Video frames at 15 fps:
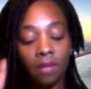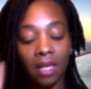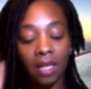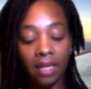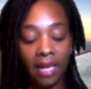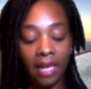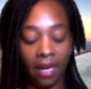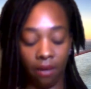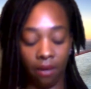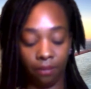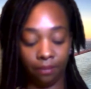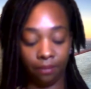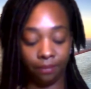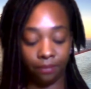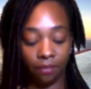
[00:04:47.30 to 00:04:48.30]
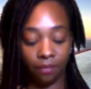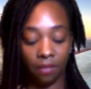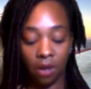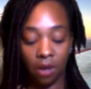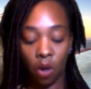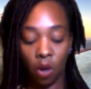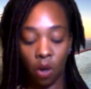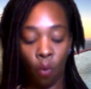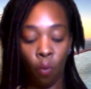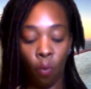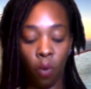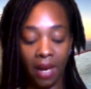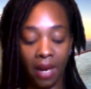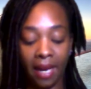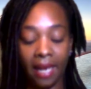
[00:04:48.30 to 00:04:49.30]
Now,
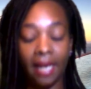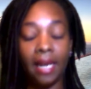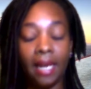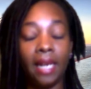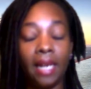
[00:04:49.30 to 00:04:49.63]
when